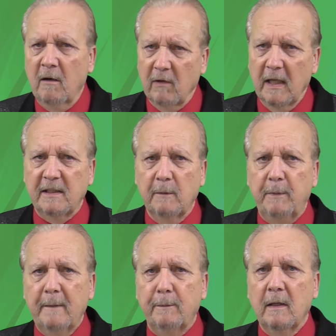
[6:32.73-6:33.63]
Relate to
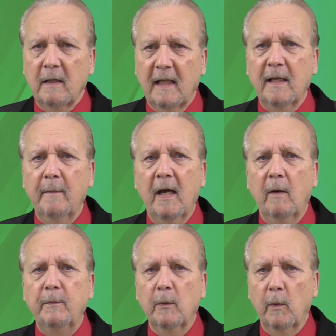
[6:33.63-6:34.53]
people and let them
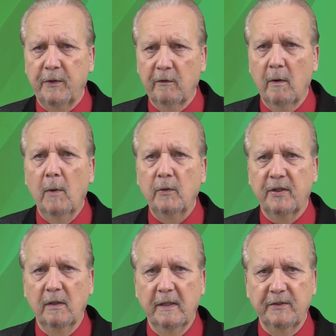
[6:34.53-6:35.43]
help you with your
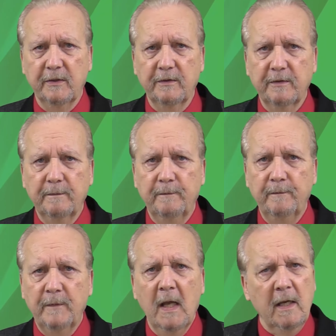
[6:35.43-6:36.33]
emotional issues.
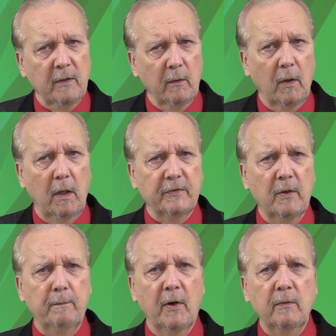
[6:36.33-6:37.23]
You're
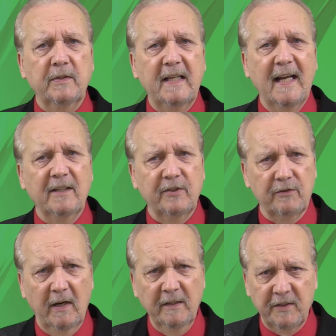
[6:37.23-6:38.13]
also prone to getting
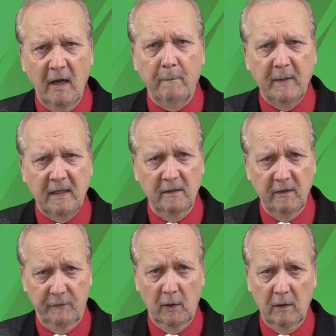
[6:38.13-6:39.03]
stressed up because
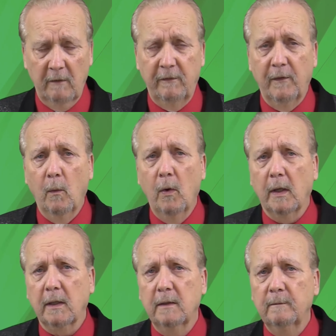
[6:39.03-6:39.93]
of your love for
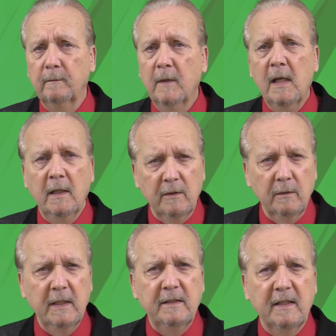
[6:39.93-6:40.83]
work.
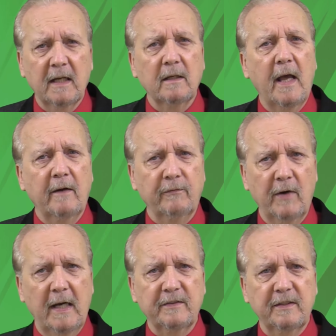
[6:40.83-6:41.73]
You need to get a lot of
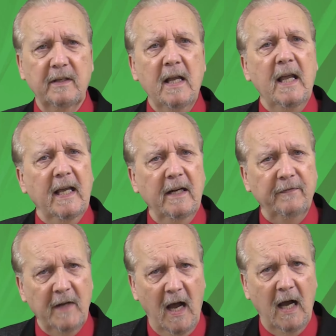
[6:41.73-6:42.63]
rest. And
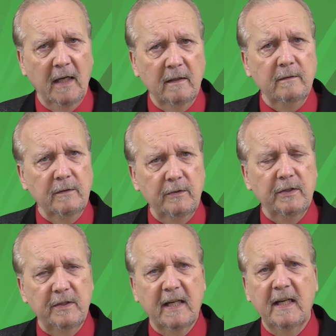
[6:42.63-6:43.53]
if not, you
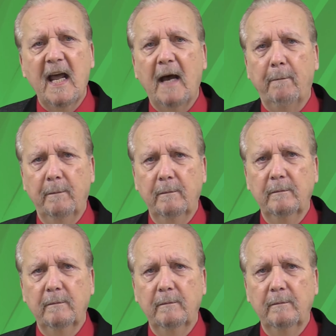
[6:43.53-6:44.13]
should take a nap.